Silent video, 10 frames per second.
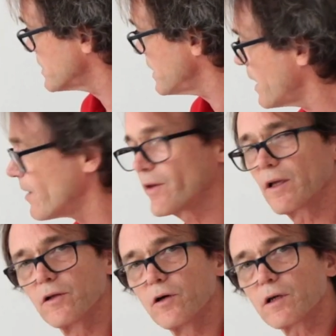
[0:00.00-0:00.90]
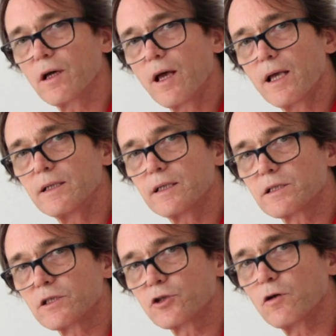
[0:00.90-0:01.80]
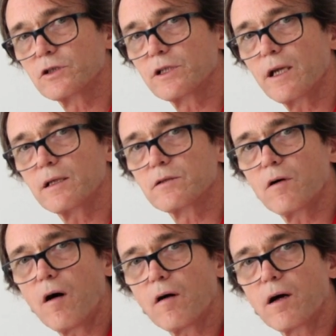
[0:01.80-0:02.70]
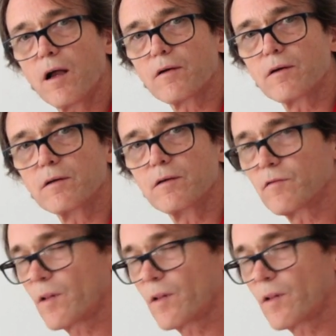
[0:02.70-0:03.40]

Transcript: and see how they look disassociated to all color